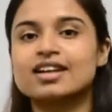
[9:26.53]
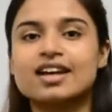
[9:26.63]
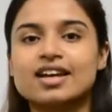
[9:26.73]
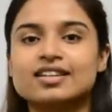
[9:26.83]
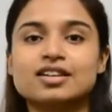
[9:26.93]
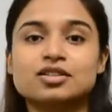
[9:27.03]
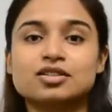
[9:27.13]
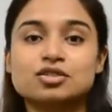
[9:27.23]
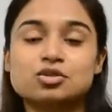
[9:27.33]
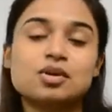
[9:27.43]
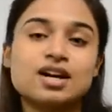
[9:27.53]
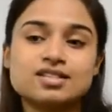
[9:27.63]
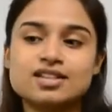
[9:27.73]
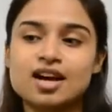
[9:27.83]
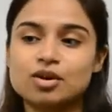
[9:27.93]
and then to
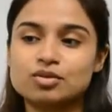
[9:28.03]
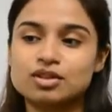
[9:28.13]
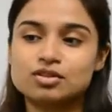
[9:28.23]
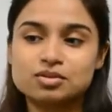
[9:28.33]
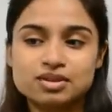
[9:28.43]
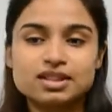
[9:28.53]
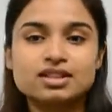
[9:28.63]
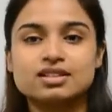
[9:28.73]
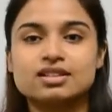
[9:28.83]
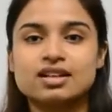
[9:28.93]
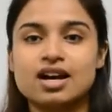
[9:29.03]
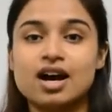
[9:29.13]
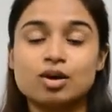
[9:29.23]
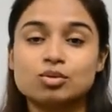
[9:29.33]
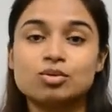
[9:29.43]
ask how they're doing,
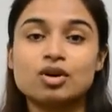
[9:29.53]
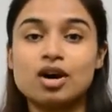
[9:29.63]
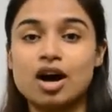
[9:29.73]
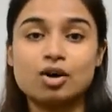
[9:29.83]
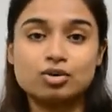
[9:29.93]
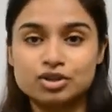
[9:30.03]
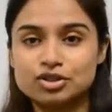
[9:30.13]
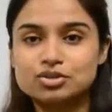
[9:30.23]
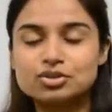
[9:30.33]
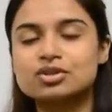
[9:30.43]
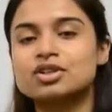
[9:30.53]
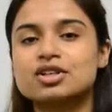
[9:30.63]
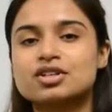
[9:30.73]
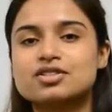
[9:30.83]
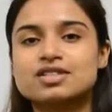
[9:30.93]
how are you,
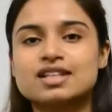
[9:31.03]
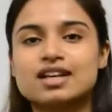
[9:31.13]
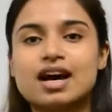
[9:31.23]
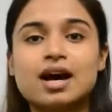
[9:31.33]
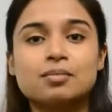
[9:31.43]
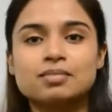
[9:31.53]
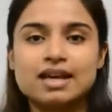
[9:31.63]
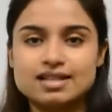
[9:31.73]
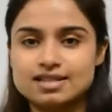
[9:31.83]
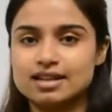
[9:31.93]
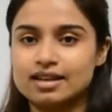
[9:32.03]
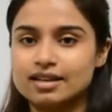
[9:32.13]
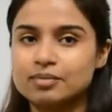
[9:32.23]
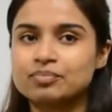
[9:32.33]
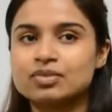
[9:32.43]
say aap kaise hain.
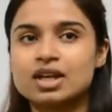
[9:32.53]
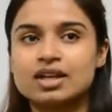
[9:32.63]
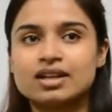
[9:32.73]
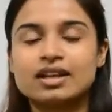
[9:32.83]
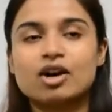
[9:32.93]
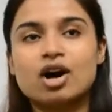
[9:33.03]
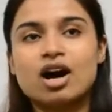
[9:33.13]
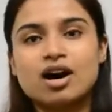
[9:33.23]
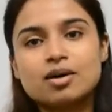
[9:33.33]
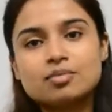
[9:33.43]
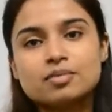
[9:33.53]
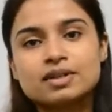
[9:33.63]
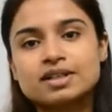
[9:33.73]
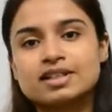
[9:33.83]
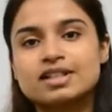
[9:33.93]
Now aap
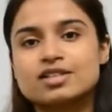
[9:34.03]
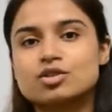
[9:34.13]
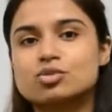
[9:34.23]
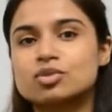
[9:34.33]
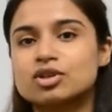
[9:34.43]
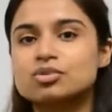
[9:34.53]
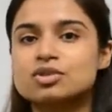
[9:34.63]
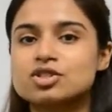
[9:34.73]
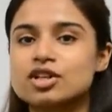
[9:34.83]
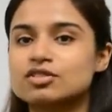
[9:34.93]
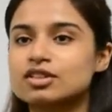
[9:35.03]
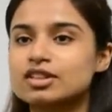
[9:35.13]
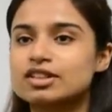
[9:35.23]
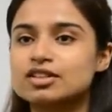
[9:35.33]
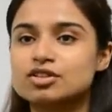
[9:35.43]
is a word we
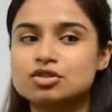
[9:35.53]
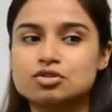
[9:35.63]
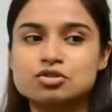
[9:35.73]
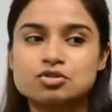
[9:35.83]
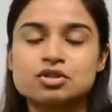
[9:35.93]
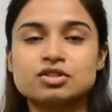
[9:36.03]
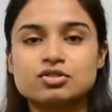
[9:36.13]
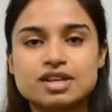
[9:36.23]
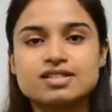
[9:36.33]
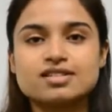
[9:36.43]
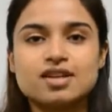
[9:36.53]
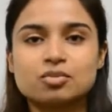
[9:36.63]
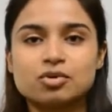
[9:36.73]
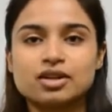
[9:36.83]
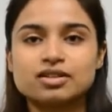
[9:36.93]
generally use to address
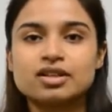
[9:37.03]
someone